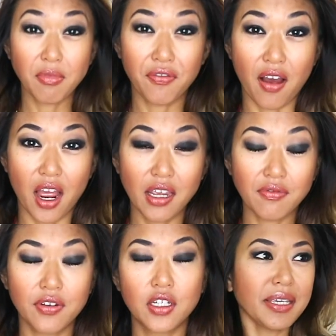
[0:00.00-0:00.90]
Number
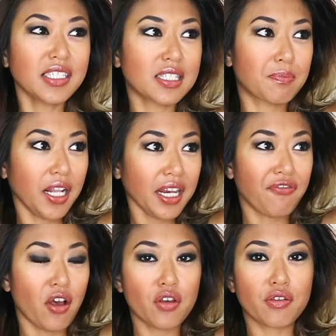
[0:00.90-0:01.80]
5, I mean, just maybe
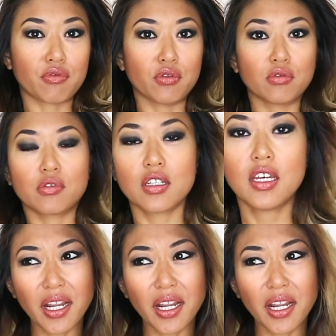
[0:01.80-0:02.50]
follow the rules.